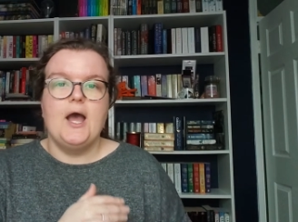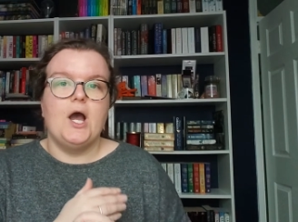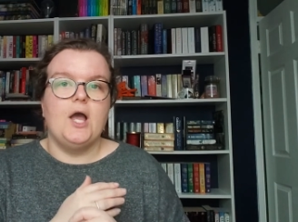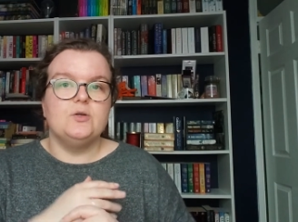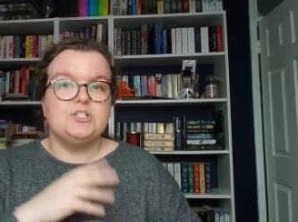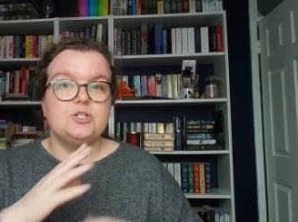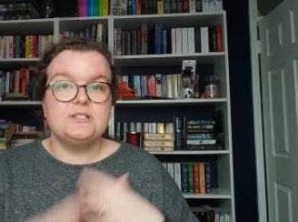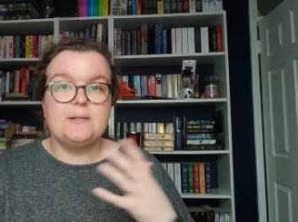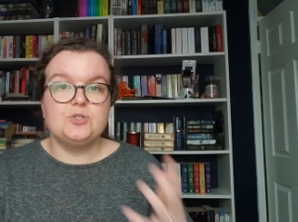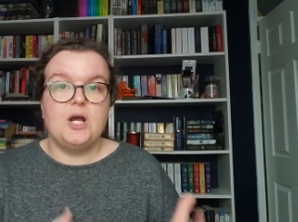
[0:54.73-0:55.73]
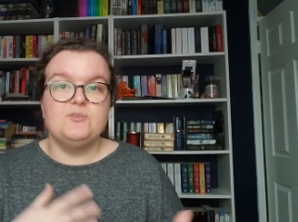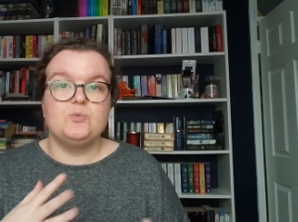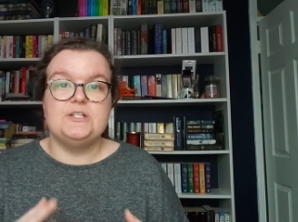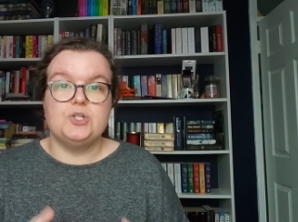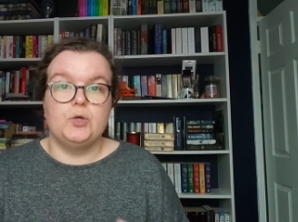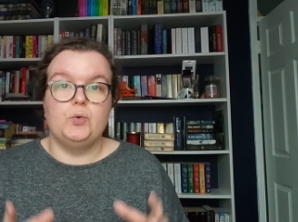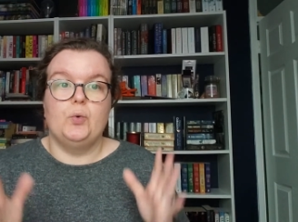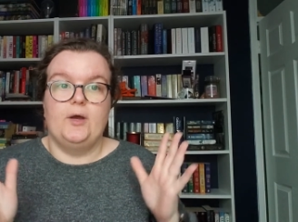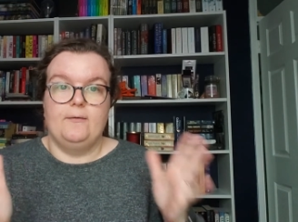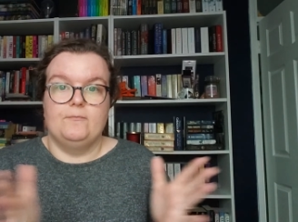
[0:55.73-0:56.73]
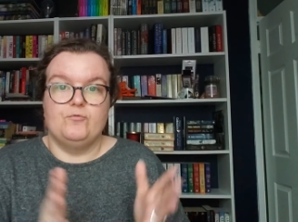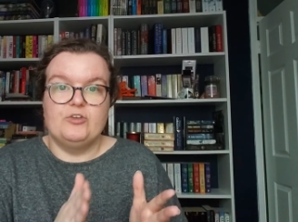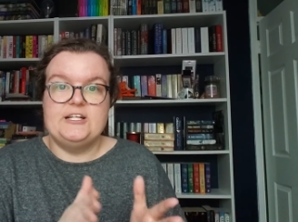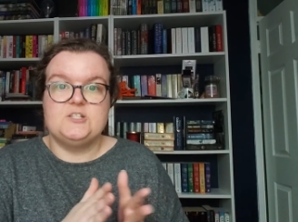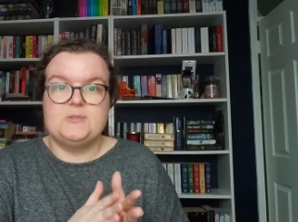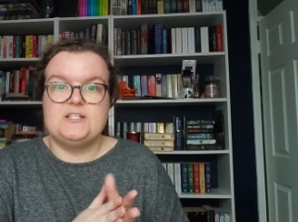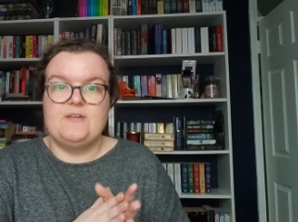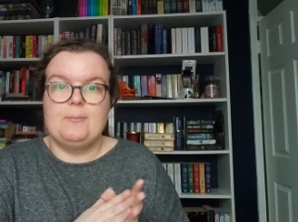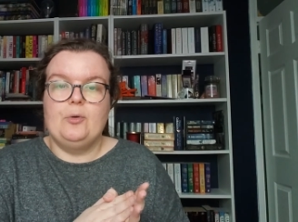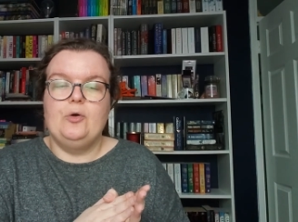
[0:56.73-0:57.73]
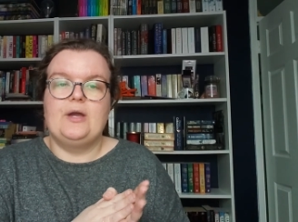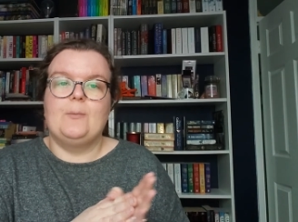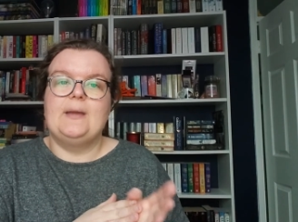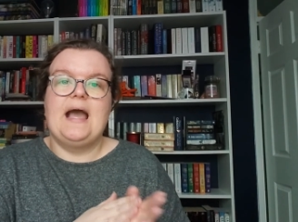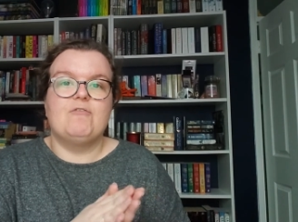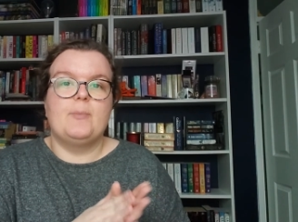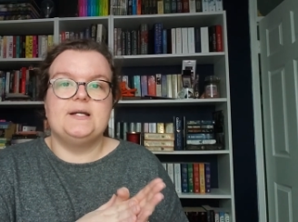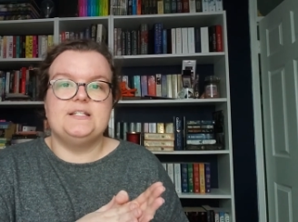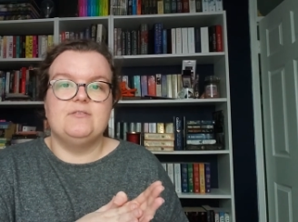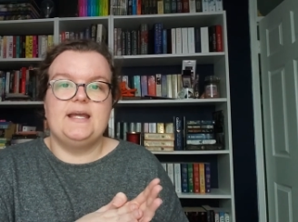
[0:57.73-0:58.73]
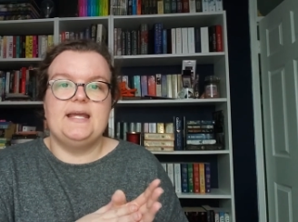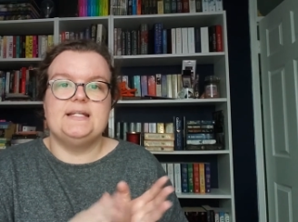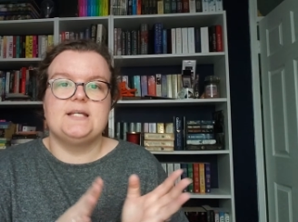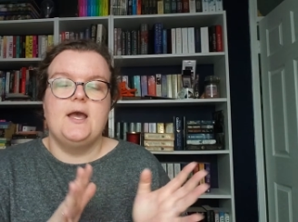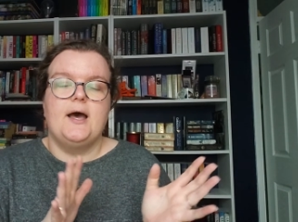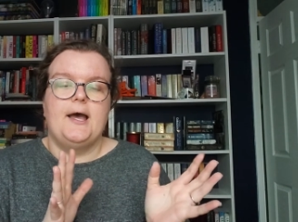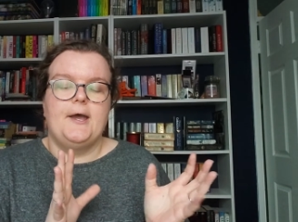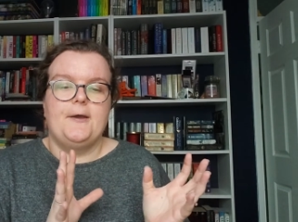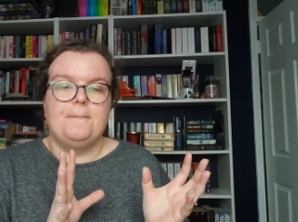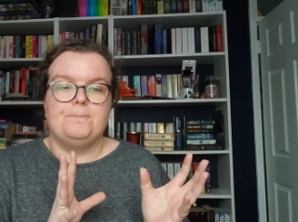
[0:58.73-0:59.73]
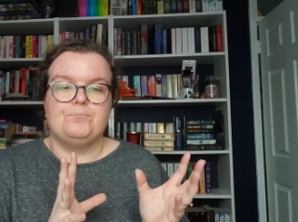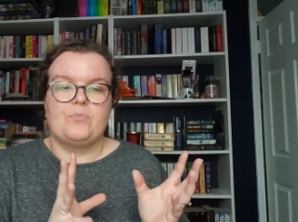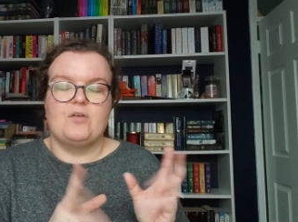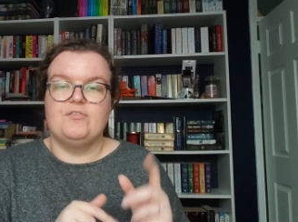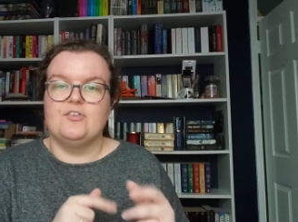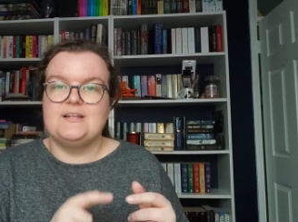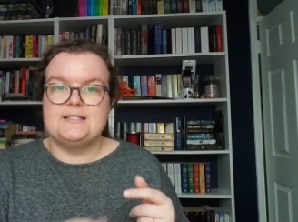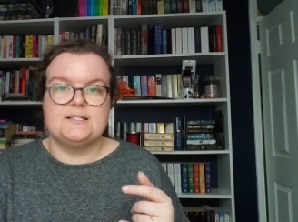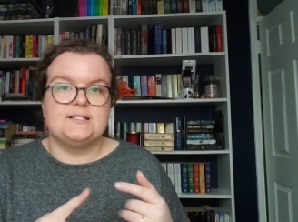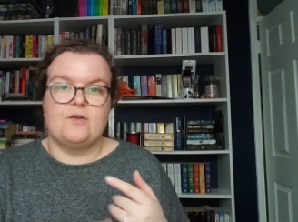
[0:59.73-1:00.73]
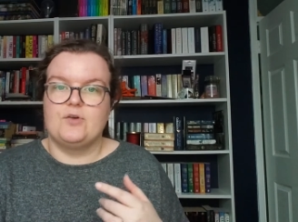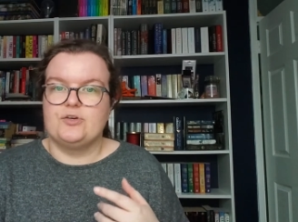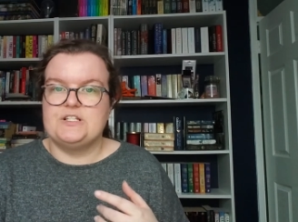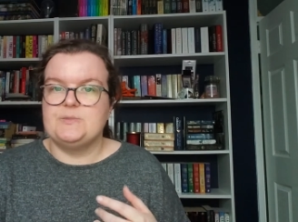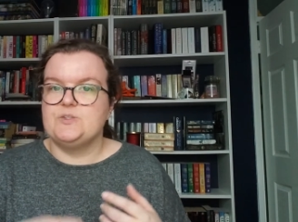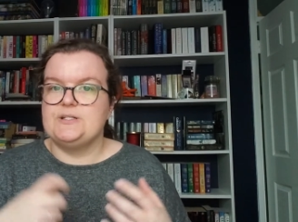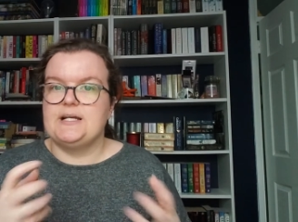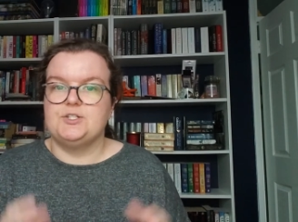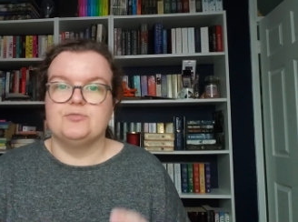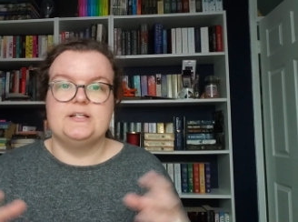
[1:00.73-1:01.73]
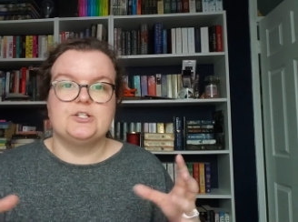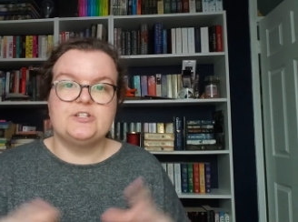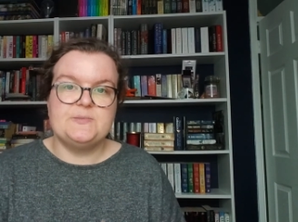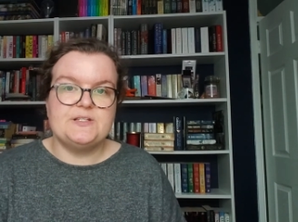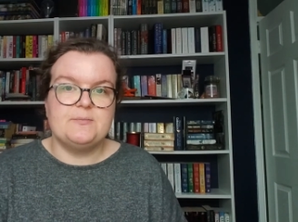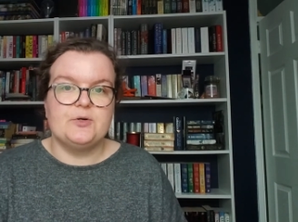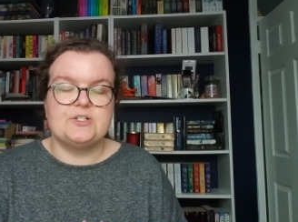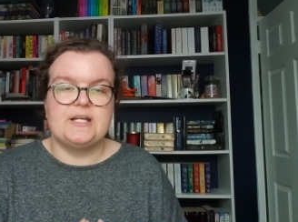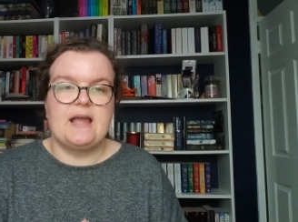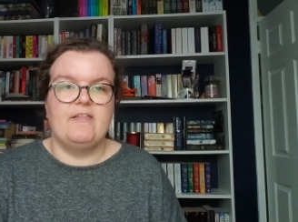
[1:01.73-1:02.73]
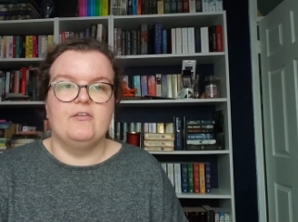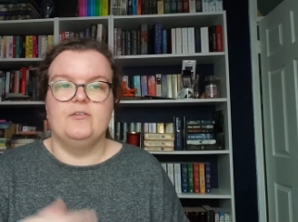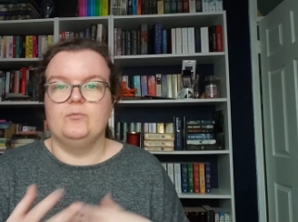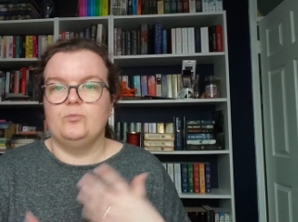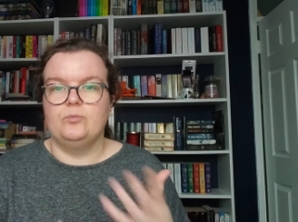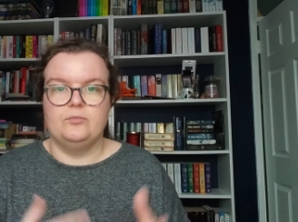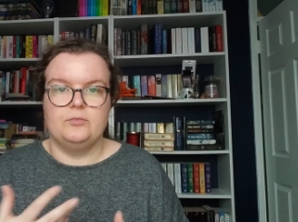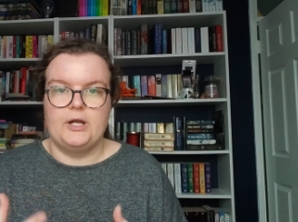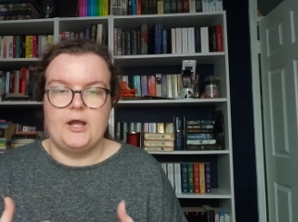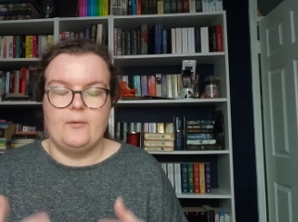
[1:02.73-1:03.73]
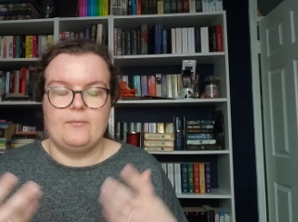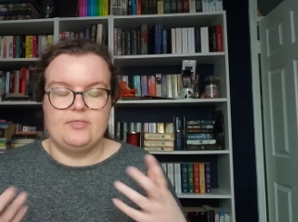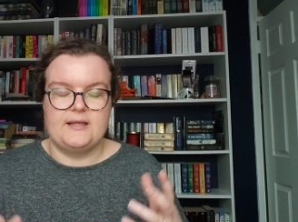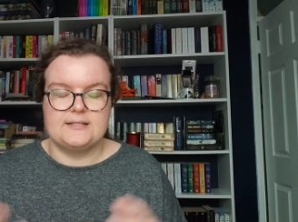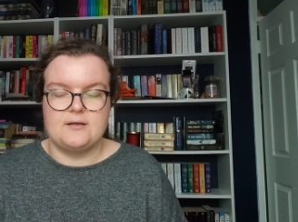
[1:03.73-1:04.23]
Uh, do, sometimes we do read a specific book and we have a buddy read um, for instance over christmas we tend to read a christmassy book together and you know and things